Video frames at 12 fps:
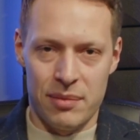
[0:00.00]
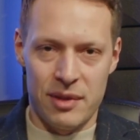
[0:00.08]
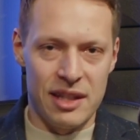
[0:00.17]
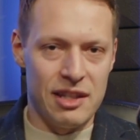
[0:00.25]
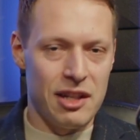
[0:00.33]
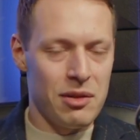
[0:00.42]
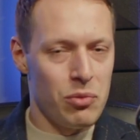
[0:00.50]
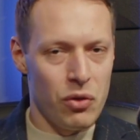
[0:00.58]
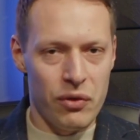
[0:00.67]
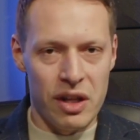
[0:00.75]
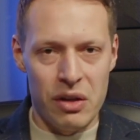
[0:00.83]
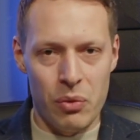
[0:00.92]
They didn't
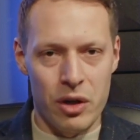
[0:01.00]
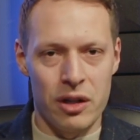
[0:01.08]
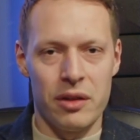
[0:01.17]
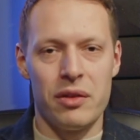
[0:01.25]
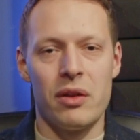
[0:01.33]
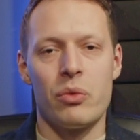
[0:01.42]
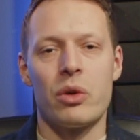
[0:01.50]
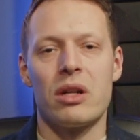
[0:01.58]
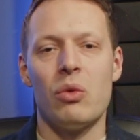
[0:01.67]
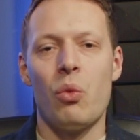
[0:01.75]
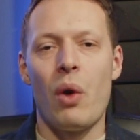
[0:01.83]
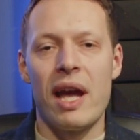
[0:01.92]
move anywhere, they were
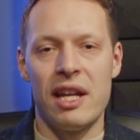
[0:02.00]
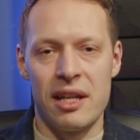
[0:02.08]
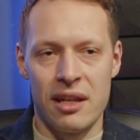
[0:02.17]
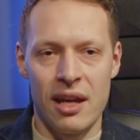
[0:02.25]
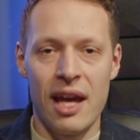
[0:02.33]
waiting.